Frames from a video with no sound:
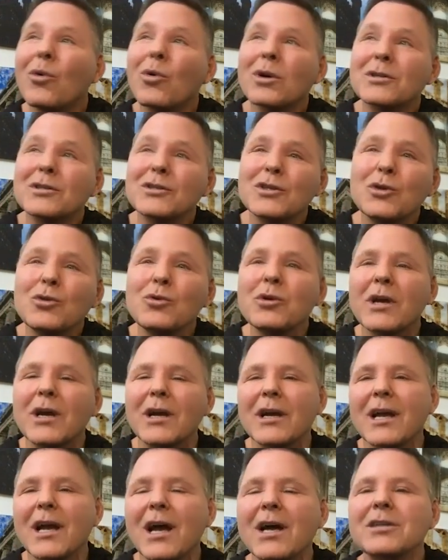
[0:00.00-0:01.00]
or 2
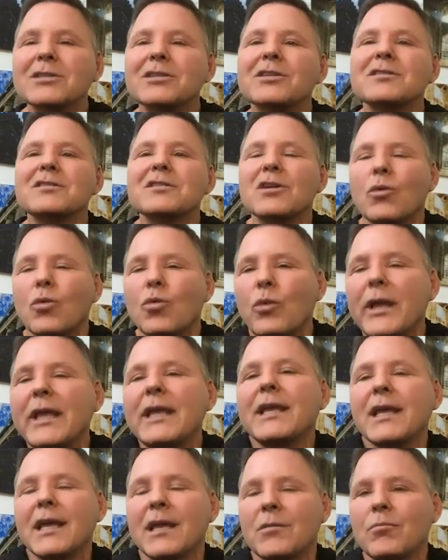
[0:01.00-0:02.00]
concussions a
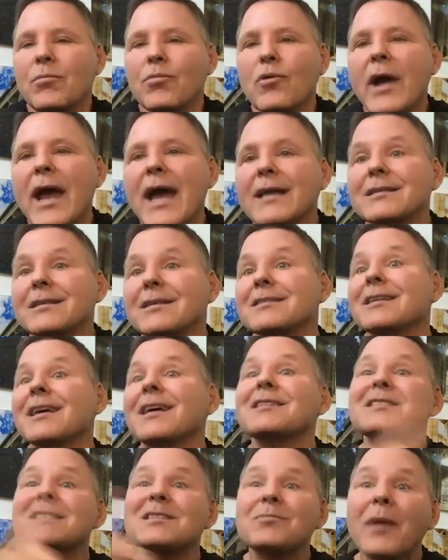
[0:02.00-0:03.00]
week in practice,
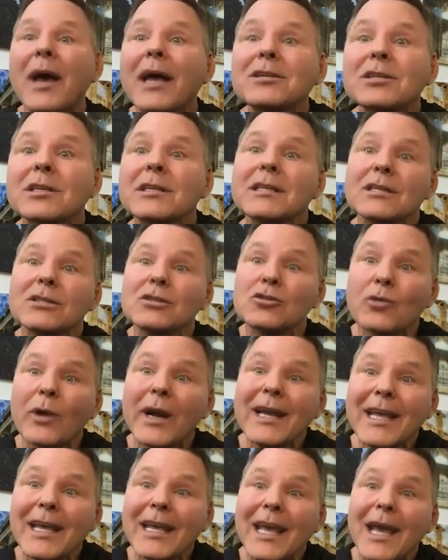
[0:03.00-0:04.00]
especially in
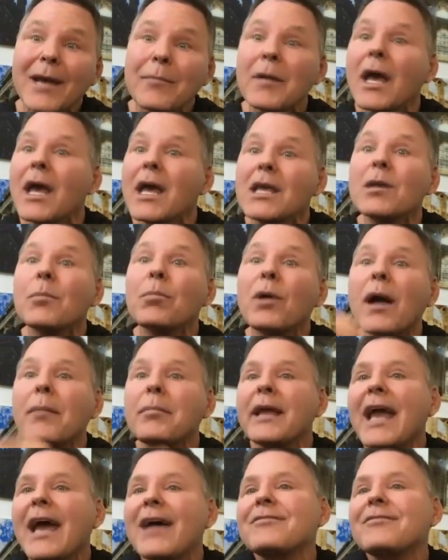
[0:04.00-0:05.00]
training camp. You
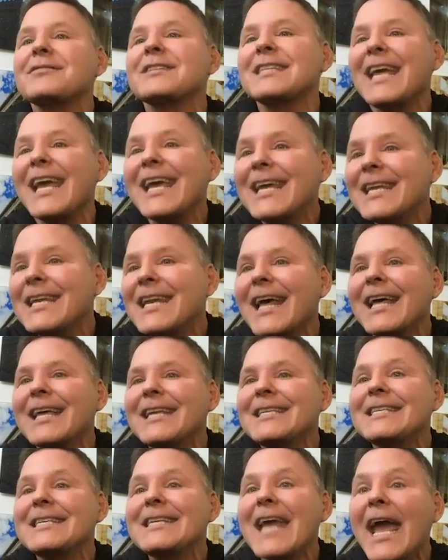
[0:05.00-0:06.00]
probably have 10 a
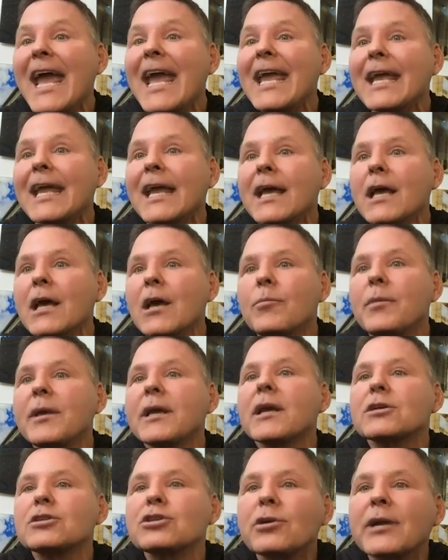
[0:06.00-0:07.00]
day
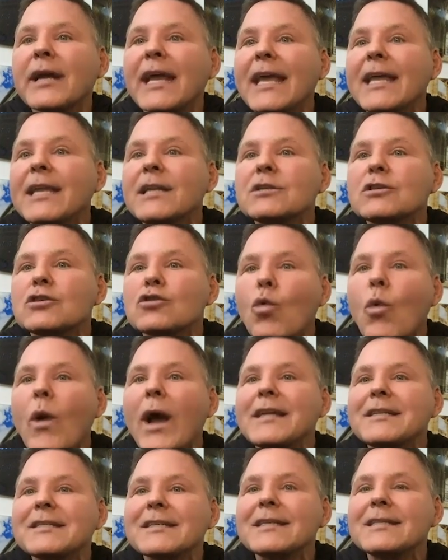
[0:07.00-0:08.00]
because you're hitting
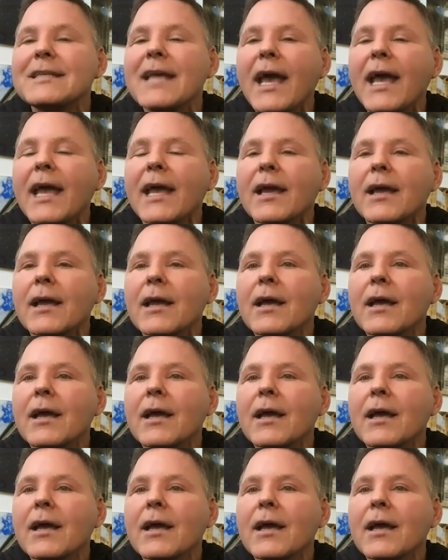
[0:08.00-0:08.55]
twice a day.